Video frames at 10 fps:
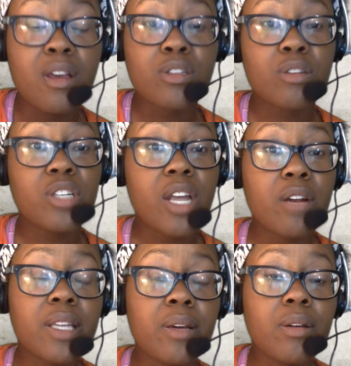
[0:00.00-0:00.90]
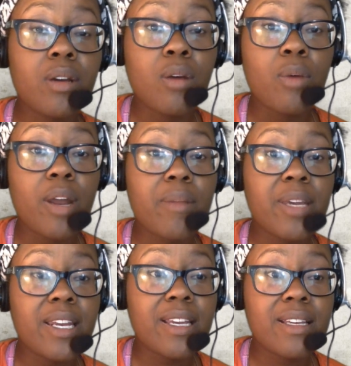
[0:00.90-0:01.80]
So generally what I
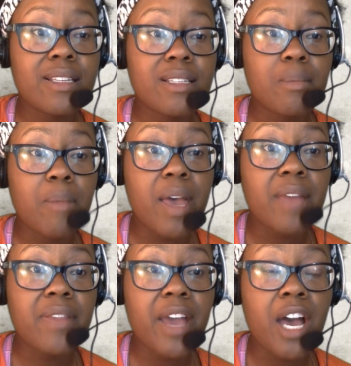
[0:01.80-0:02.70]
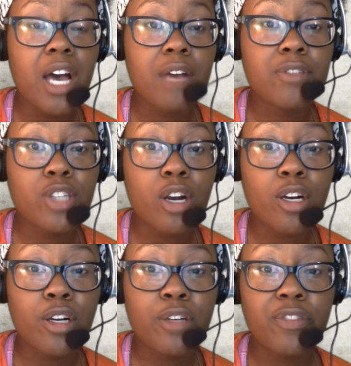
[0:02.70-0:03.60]
mean is men, they have
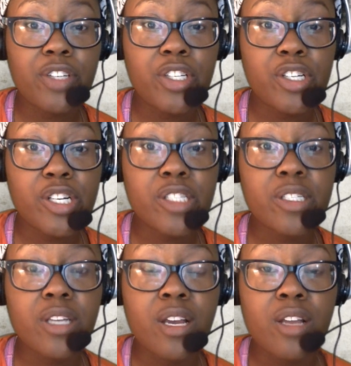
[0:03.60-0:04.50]
starker features.